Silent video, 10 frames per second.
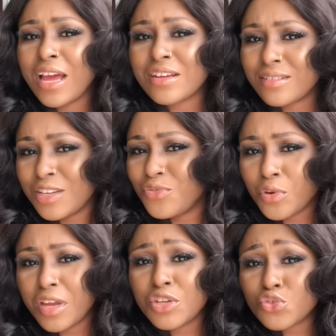give you
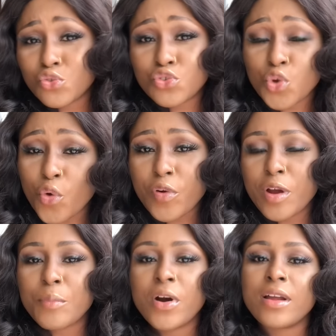any tutorial,
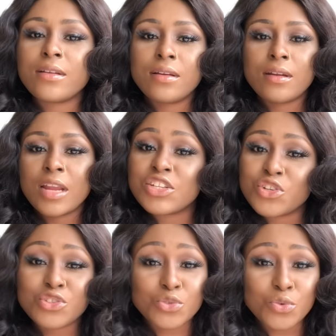but let's
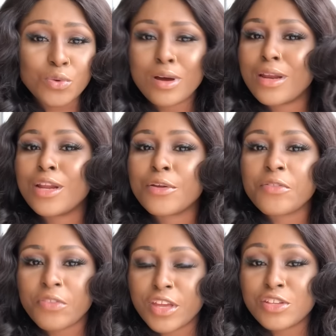just do a little
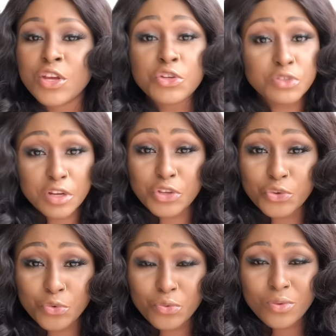thing so that
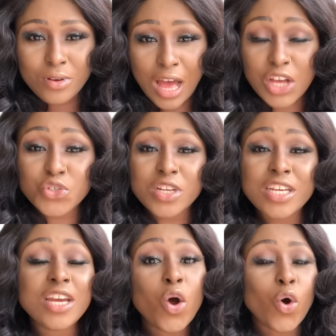you
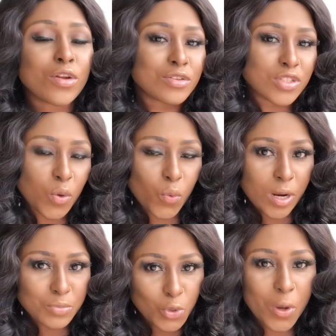actually understand what
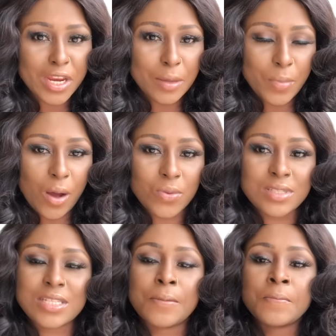I'm talking about.
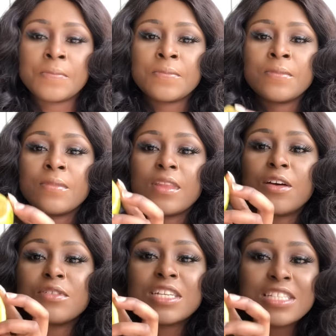
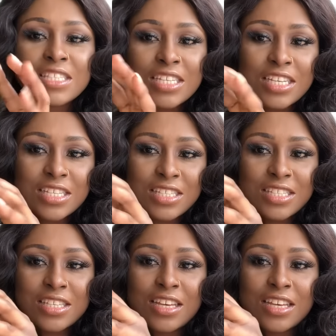Now this is